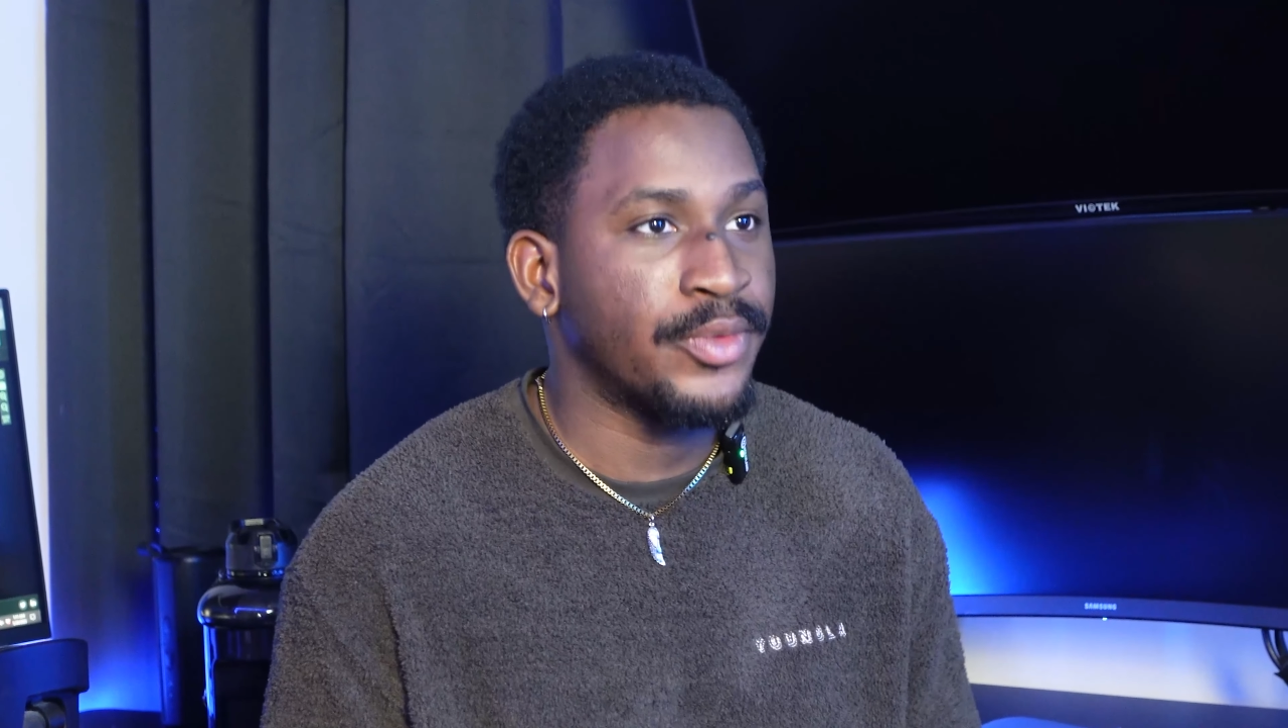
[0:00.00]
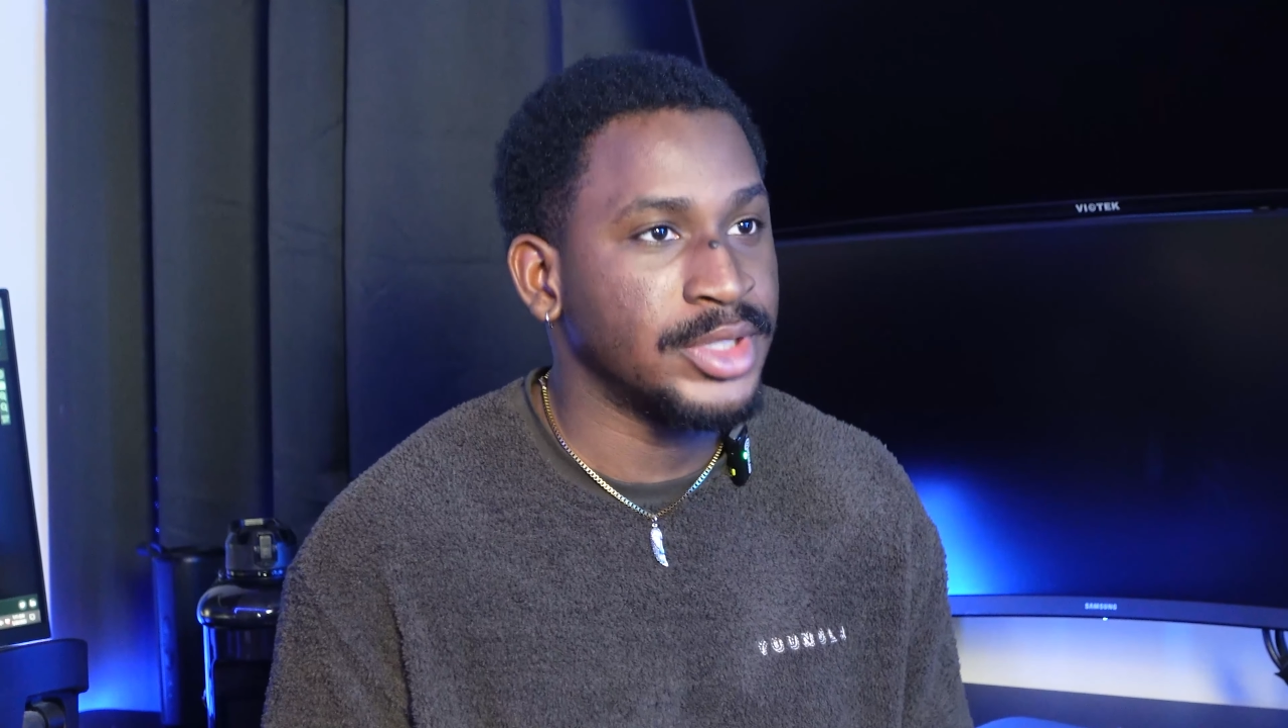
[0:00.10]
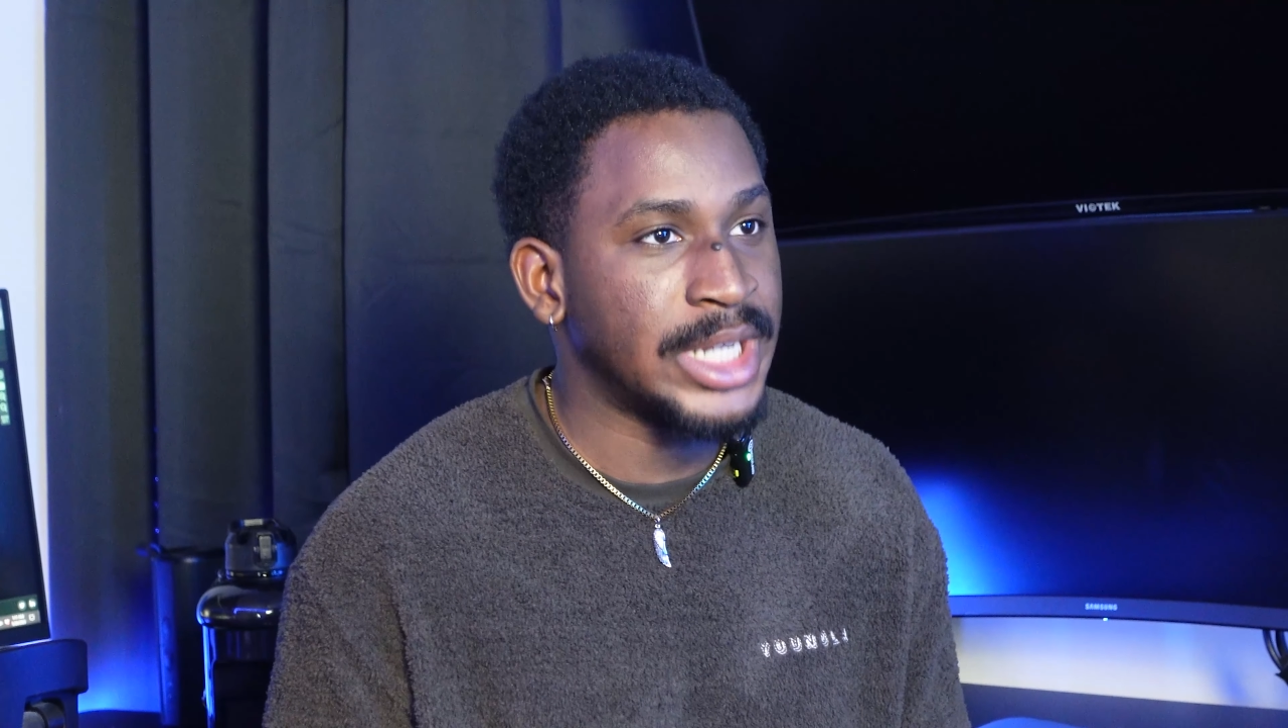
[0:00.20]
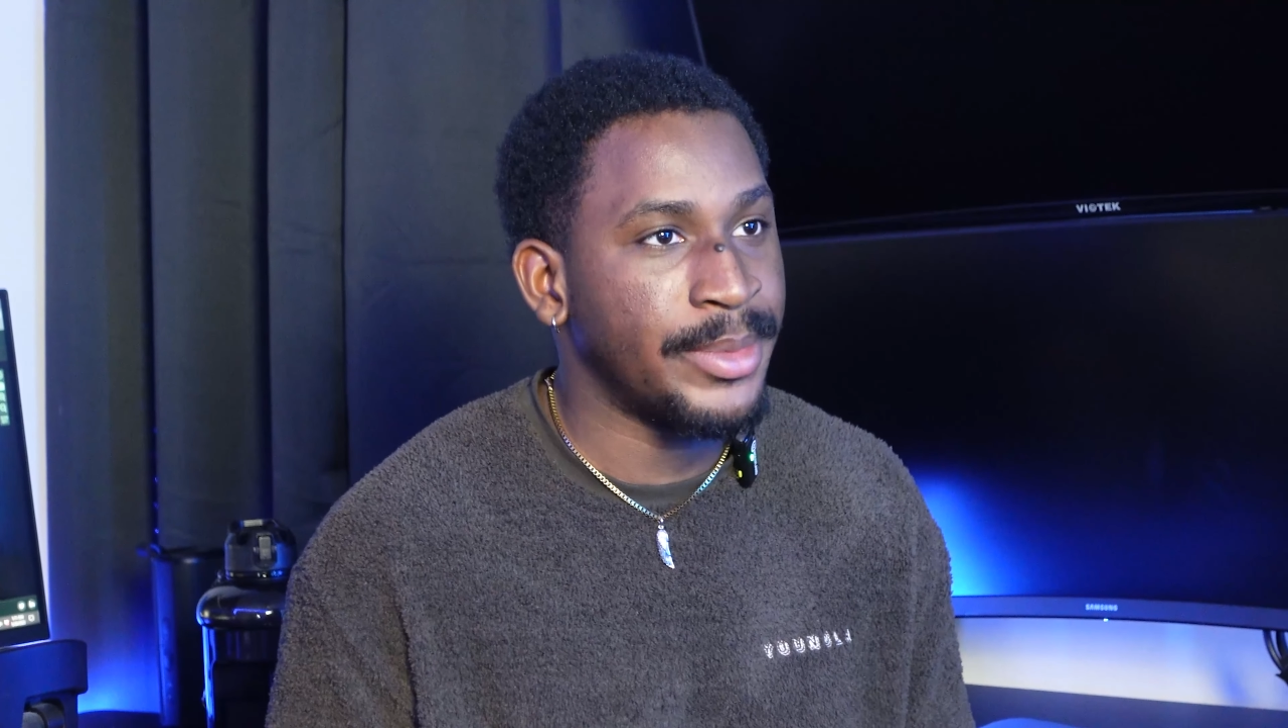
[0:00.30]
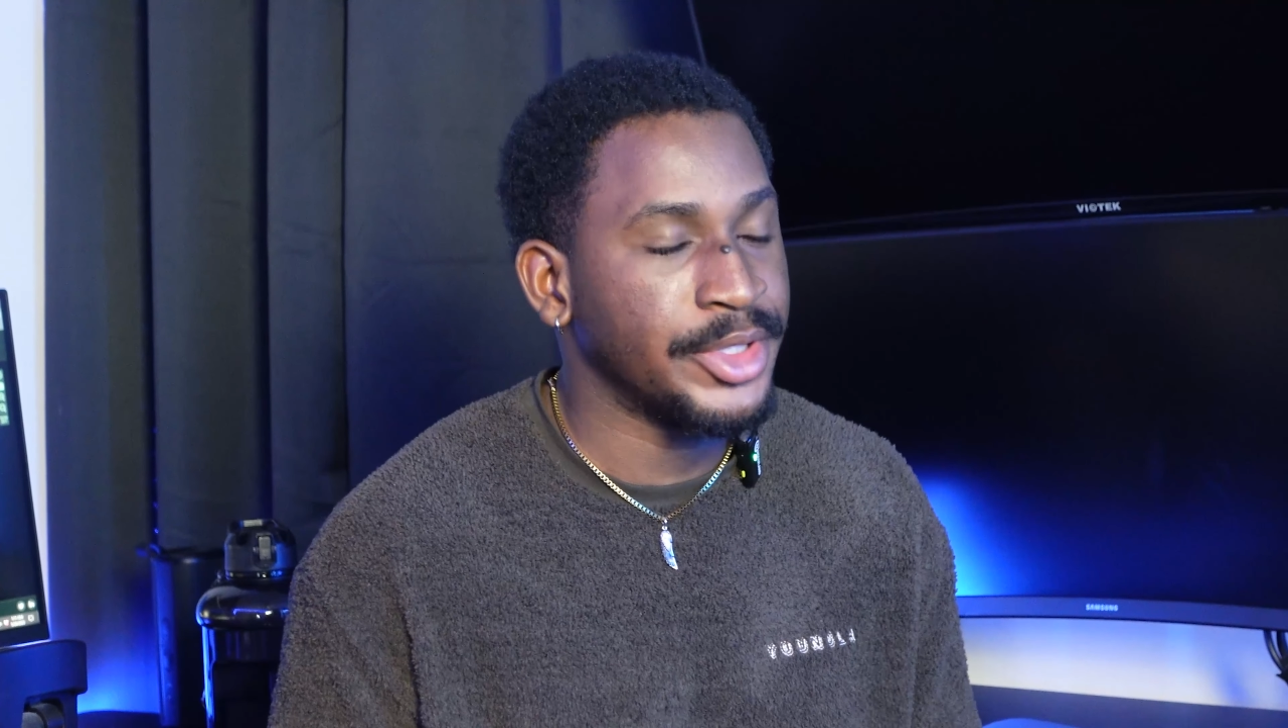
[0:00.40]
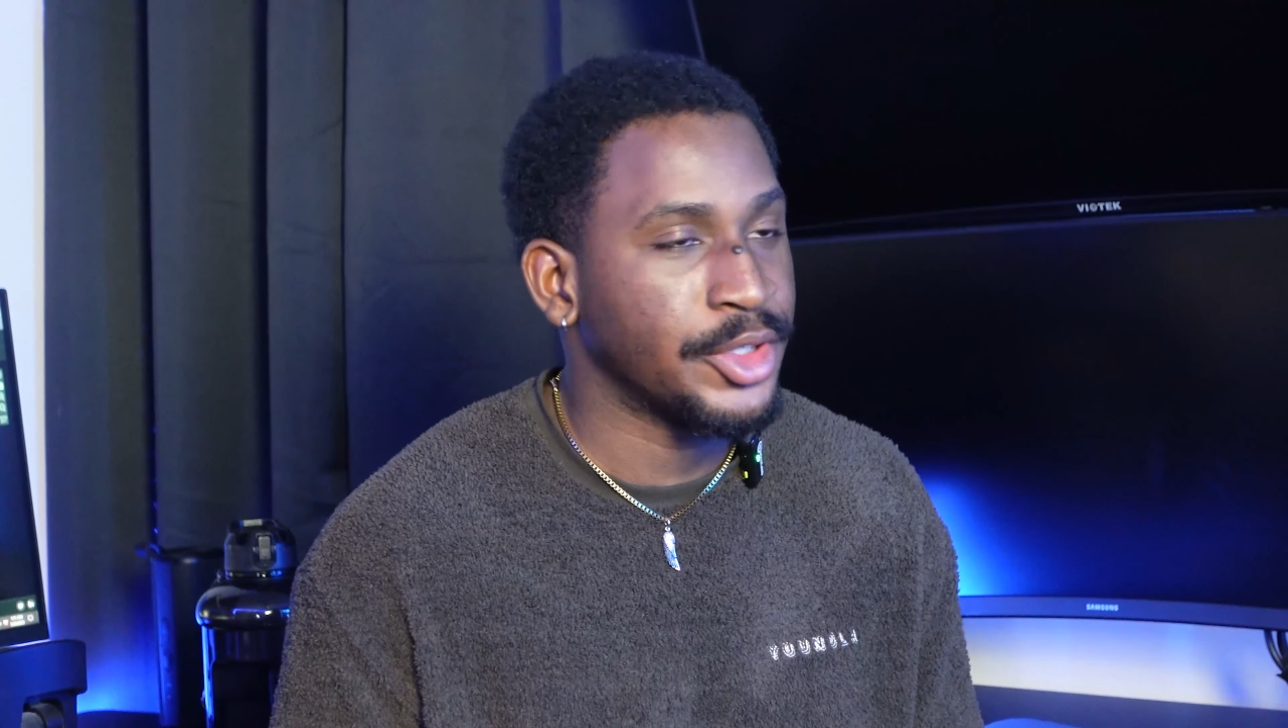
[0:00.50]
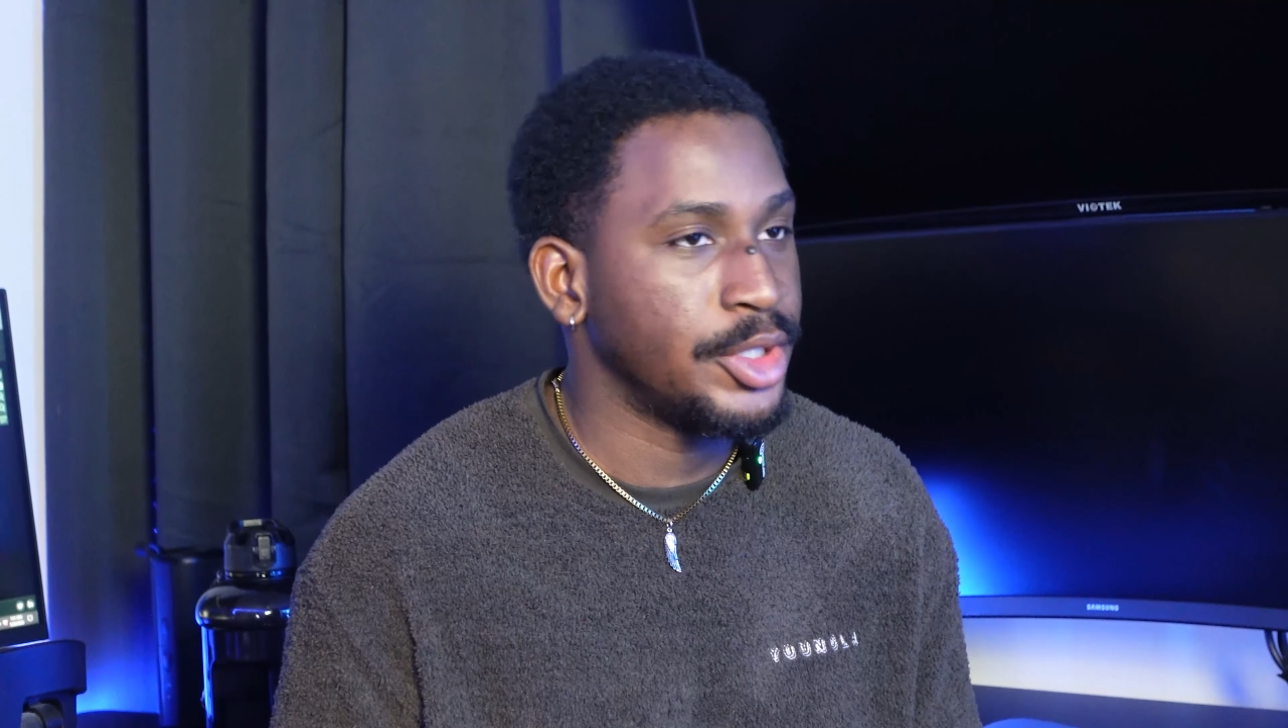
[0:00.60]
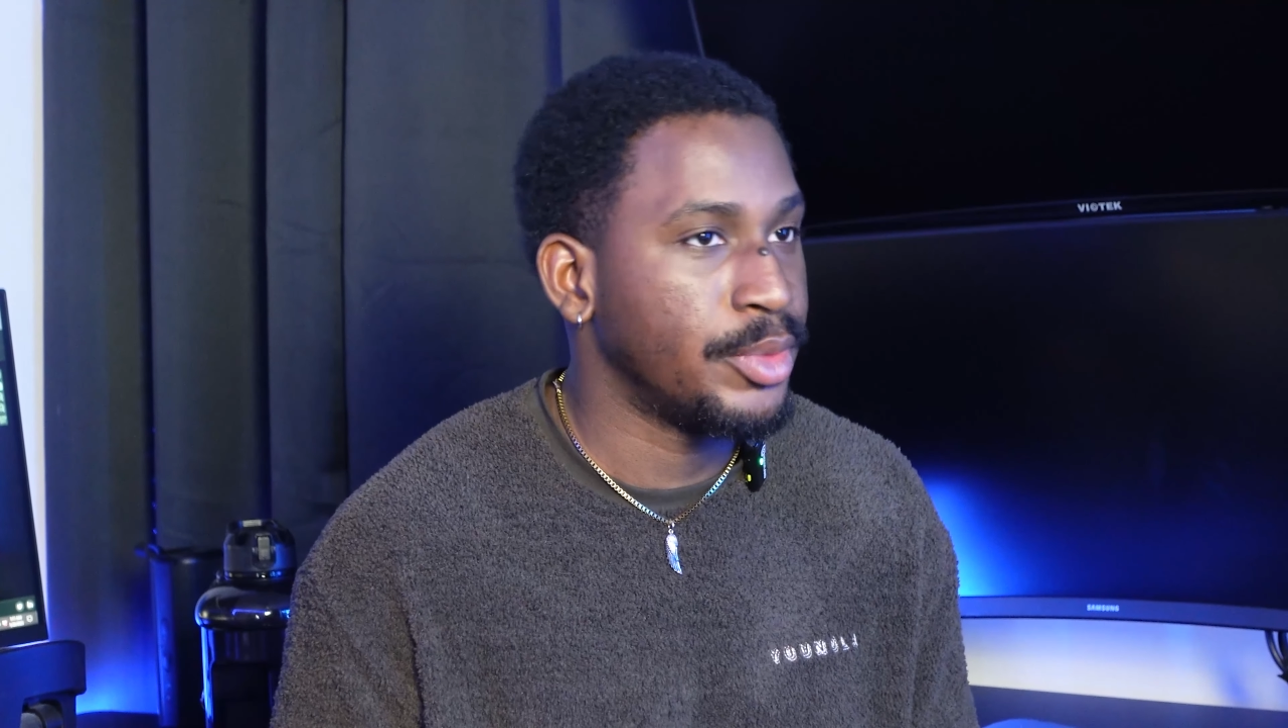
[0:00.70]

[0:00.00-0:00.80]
for cybersecurity